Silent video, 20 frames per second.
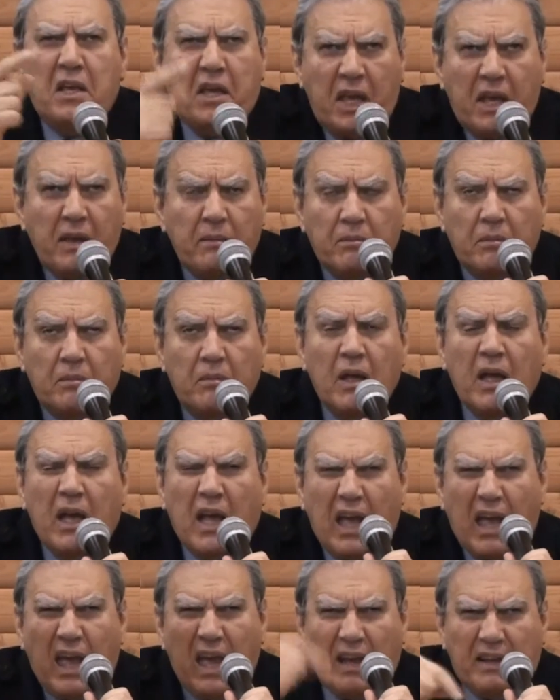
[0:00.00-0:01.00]
and
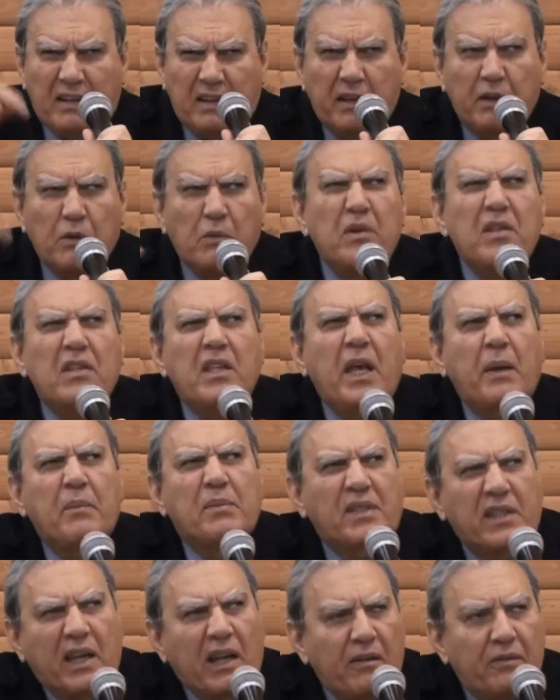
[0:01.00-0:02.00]
seeing him
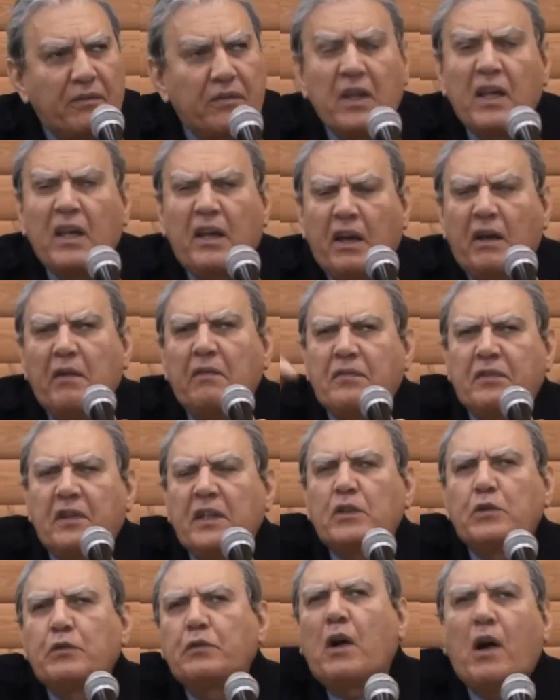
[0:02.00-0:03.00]
acting with
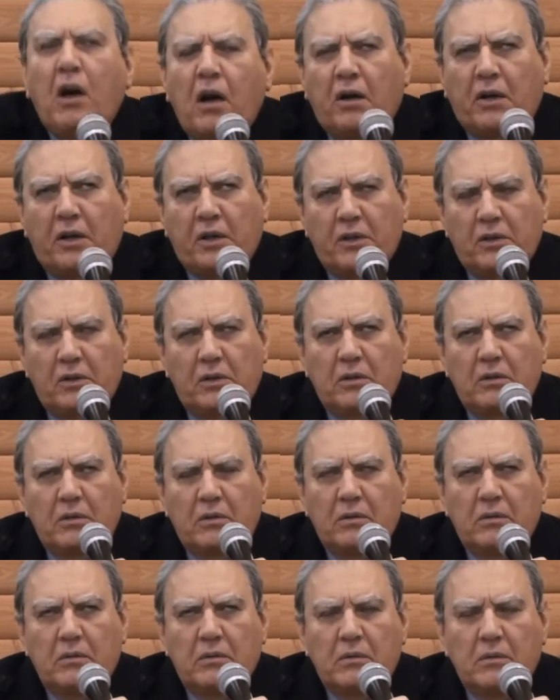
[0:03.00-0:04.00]
himself in front of
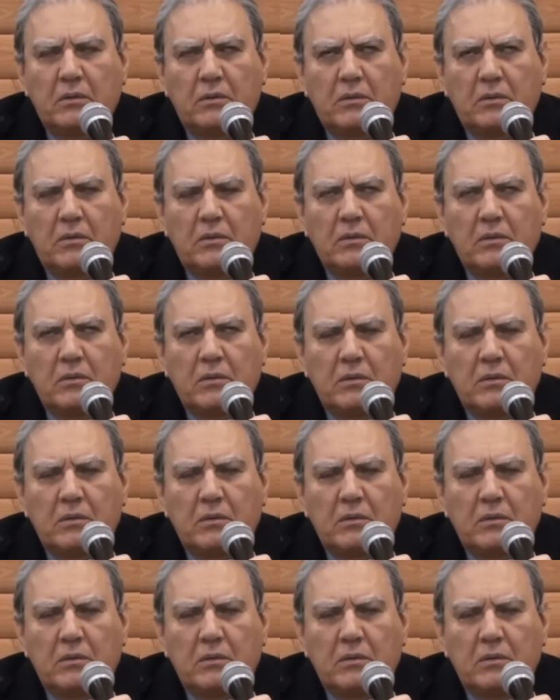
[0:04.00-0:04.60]
her.